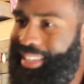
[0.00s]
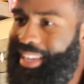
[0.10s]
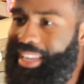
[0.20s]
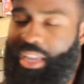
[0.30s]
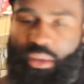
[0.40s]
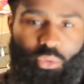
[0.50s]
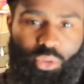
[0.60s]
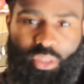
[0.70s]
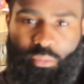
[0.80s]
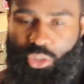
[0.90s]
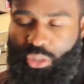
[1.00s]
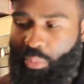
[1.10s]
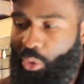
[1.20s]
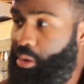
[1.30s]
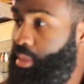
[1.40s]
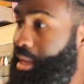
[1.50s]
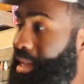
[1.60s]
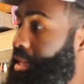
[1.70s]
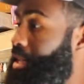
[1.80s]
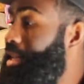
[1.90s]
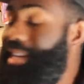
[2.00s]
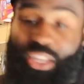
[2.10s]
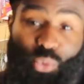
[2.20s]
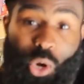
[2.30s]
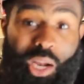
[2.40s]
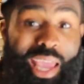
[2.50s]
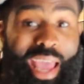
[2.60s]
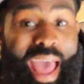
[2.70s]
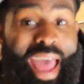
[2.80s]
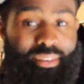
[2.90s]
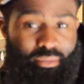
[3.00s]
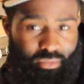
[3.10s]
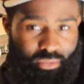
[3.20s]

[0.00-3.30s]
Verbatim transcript: the day. What's the most important thing is where they at,